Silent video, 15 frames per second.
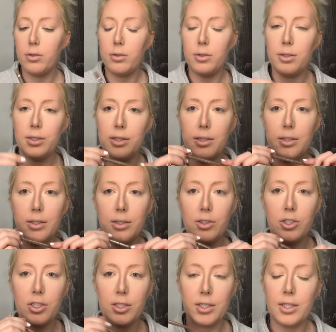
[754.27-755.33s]
This is
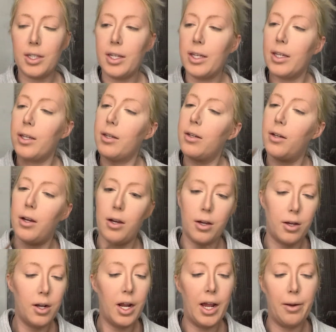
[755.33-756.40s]
just like
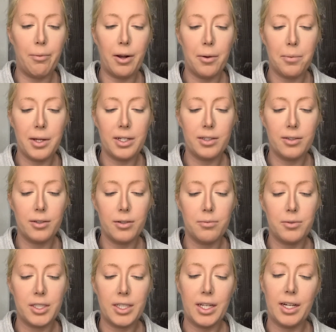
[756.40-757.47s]
an eyebrow pencil. I'm
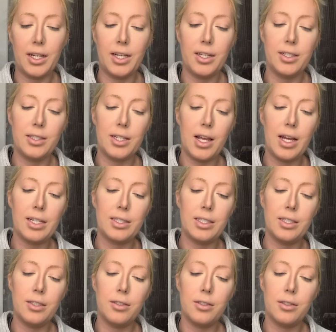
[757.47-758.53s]
just kidding. It's
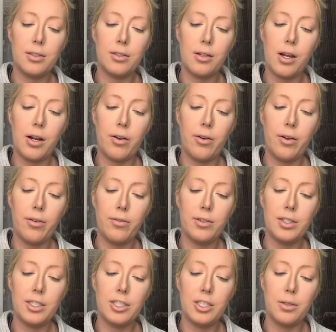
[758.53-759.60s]
Essence. I don't know. It's
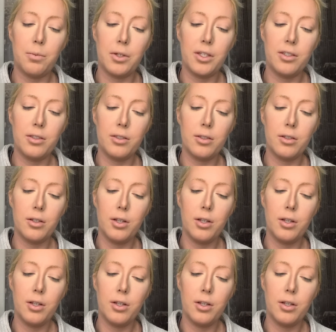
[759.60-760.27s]
the cheapest.